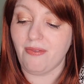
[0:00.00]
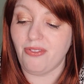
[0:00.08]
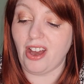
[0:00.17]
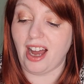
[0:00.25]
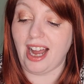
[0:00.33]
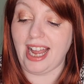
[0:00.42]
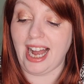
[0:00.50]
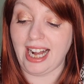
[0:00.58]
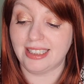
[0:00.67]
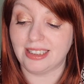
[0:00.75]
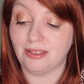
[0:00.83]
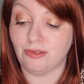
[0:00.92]
that I
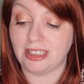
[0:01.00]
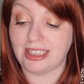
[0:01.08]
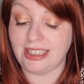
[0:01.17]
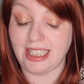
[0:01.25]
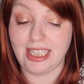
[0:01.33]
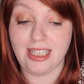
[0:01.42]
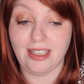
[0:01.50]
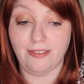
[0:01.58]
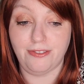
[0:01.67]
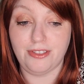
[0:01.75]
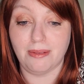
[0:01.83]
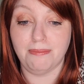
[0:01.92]
hadn't
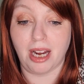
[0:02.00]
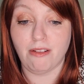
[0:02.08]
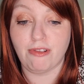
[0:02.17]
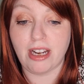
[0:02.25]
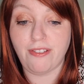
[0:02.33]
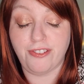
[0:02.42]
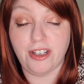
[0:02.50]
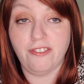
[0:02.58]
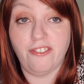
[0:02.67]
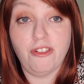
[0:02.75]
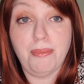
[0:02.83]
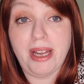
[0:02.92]
received my
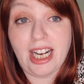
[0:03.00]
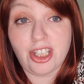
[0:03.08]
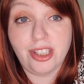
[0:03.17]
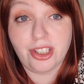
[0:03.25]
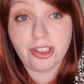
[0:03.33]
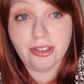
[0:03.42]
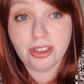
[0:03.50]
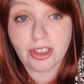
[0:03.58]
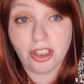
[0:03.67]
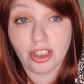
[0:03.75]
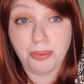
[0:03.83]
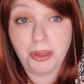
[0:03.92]
refund for my national insurance
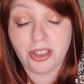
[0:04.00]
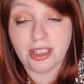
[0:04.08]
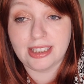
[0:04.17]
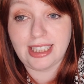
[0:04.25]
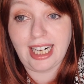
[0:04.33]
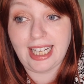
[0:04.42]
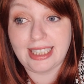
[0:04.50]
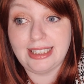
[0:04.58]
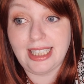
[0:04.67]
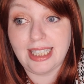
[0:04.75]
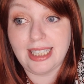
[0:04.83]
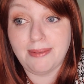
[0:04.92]
contributions that I
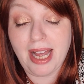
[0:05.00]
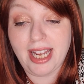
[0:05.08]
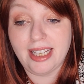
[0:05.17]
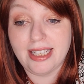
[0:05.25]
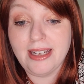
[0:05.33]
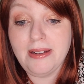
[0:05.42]
accidentally made